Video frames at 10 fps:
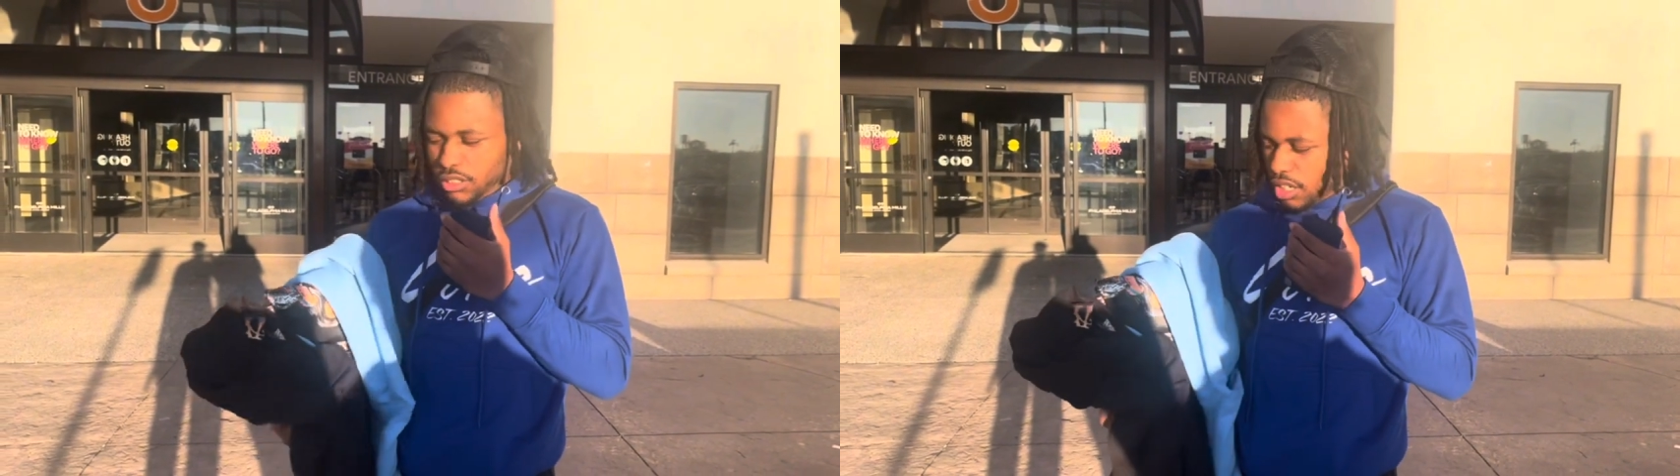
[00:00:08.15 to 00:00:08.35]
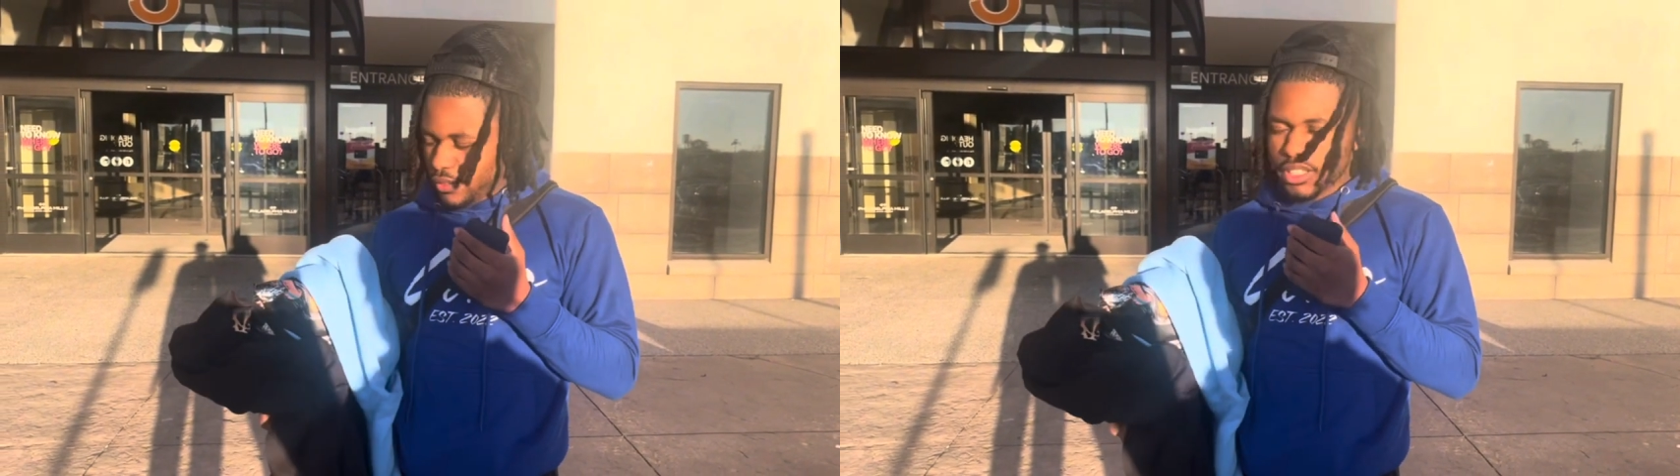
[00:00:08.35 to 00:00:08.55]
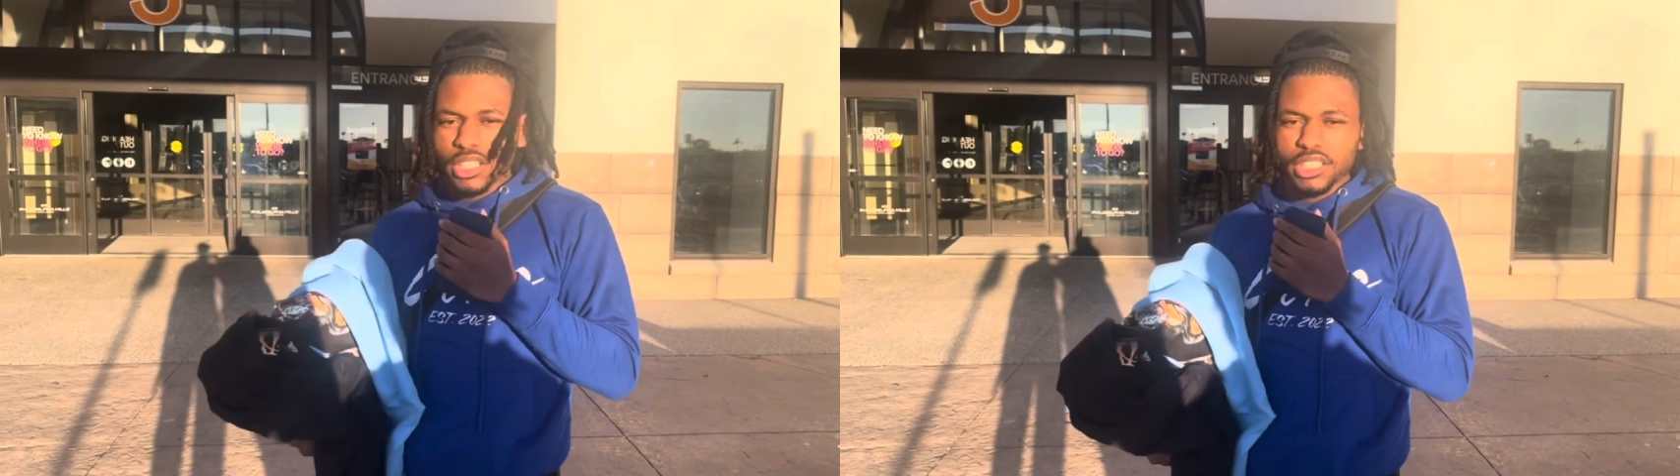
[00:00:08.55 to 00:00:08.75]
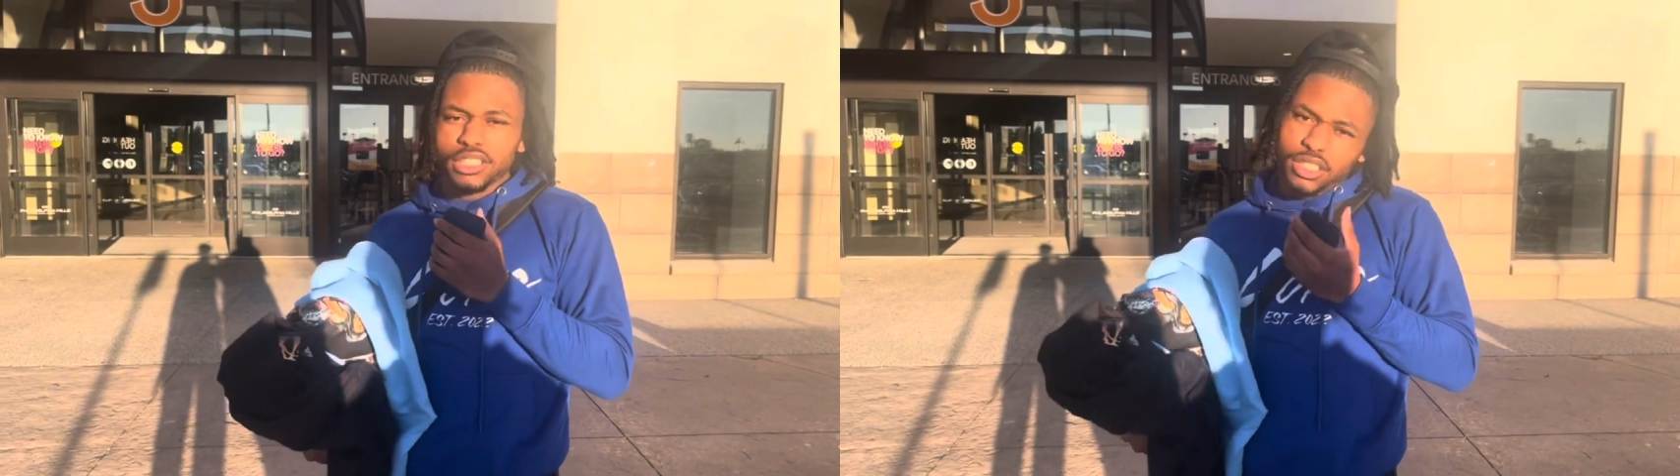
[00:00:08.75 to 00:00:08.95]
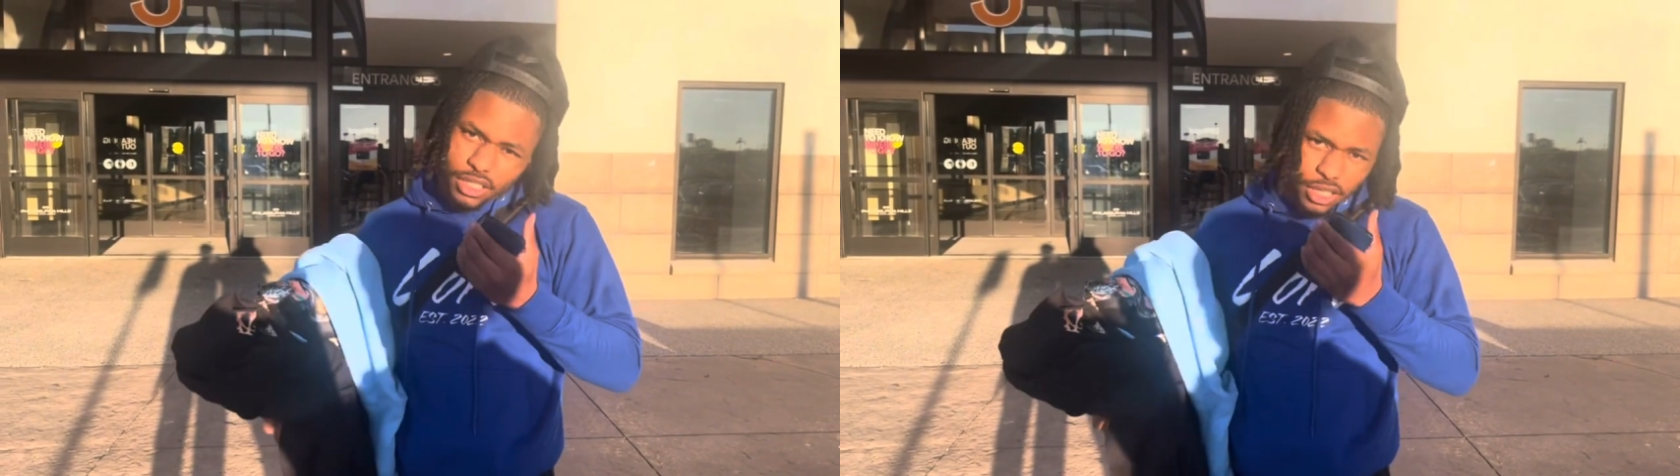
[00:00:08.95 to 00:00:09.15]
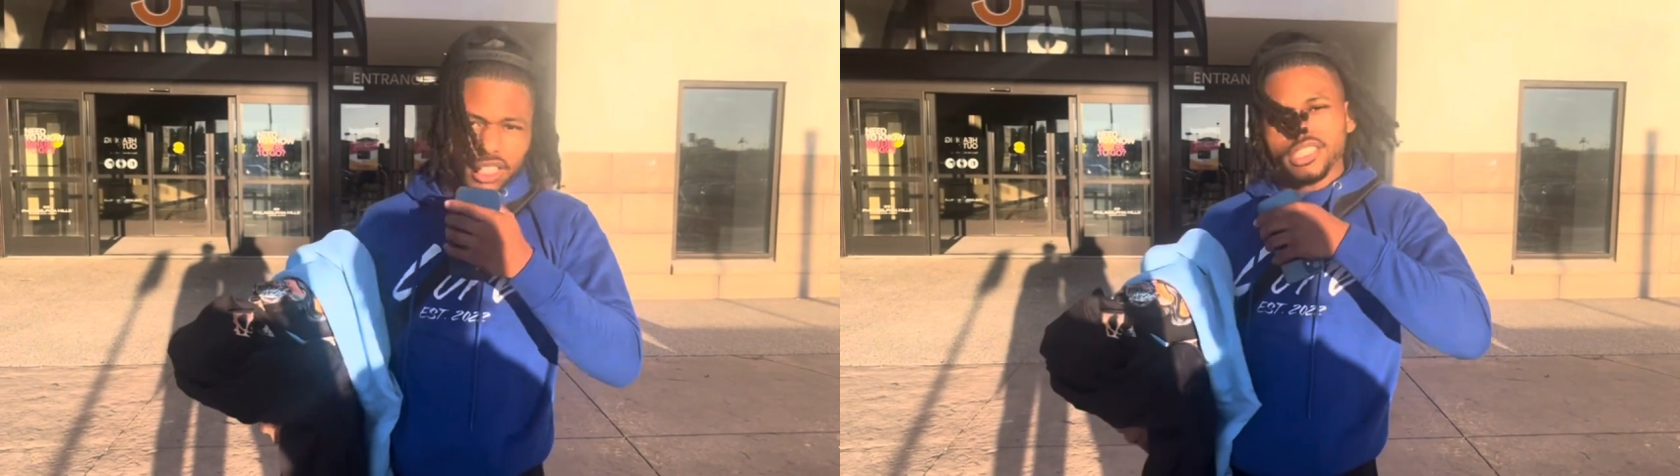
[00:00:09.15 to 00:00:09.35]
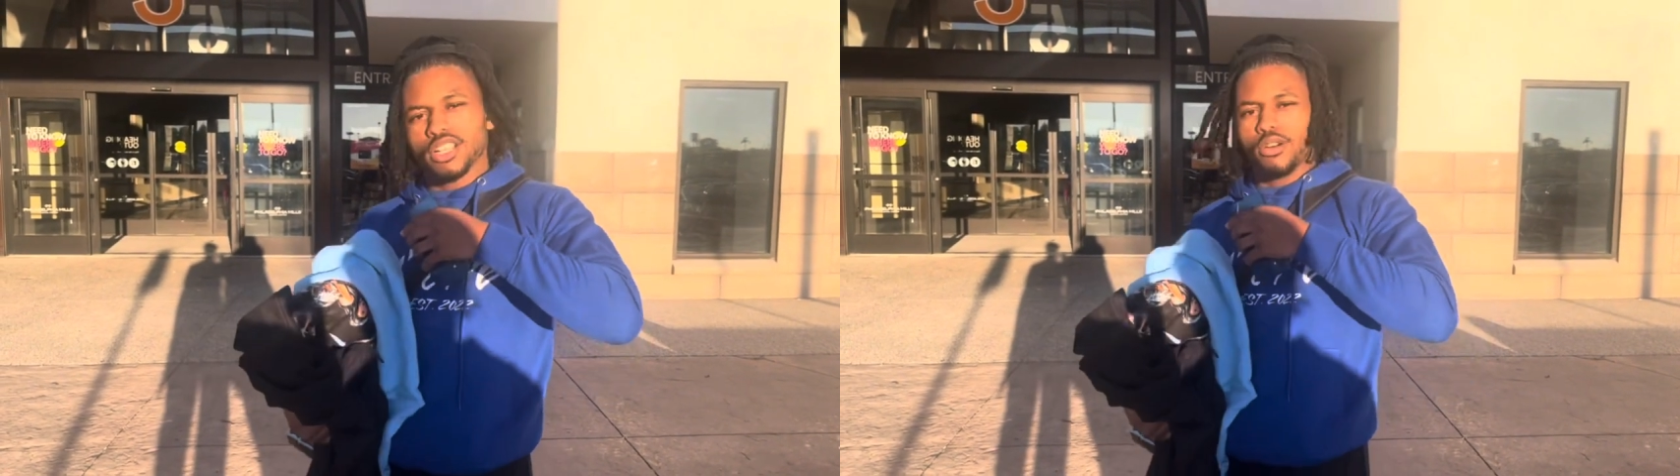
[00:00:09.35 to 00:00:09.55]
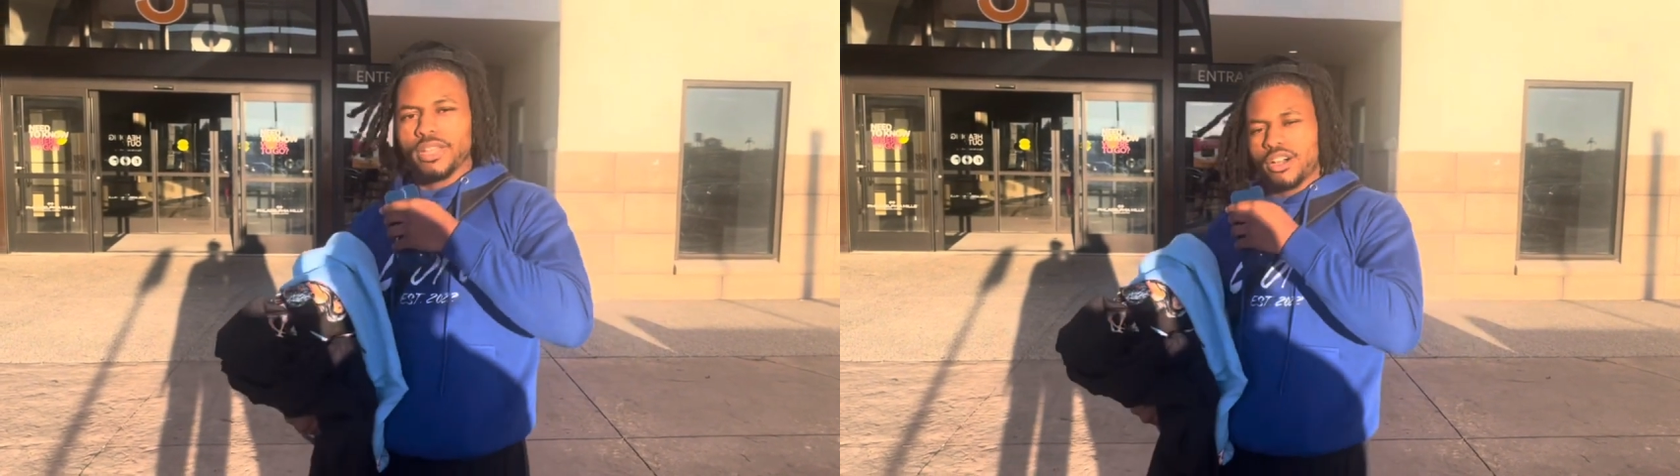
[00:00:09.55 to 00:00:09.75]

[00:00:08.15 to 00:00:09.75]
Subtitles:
hoodies. Let's go. We out.